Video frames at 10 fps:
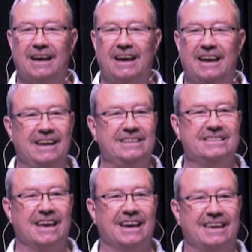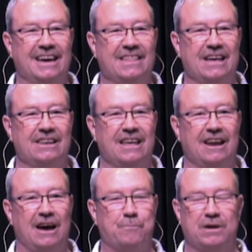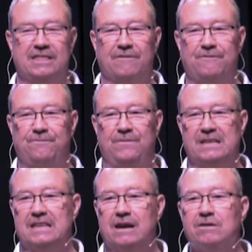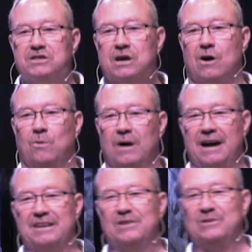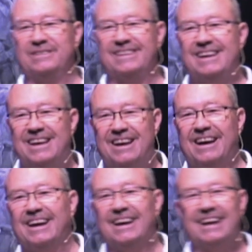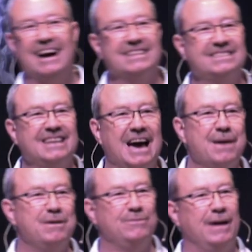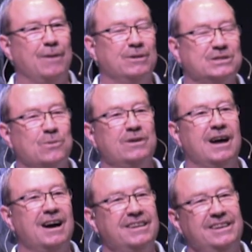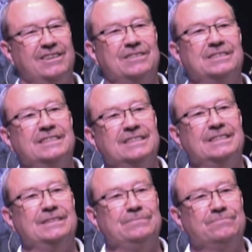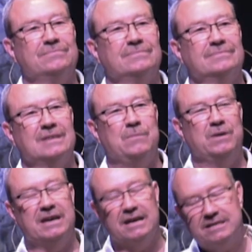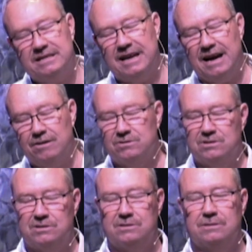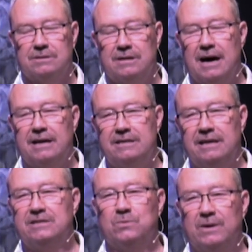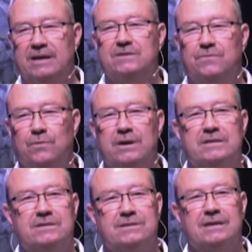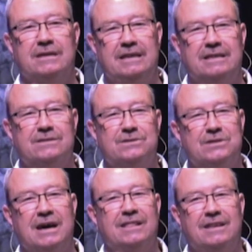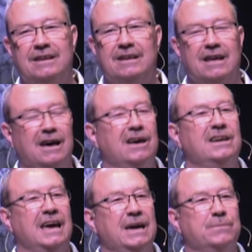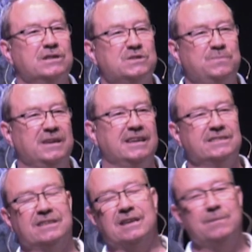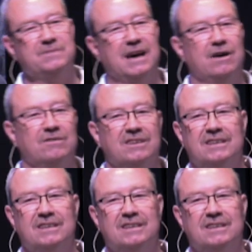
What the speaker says: He's like, "Yeah, that I prayed that 50 years ago. I know. God's timing, man. What's going on here?" And because he doubts, God takes away his voice, and he is silent and unable to speak as he comes out.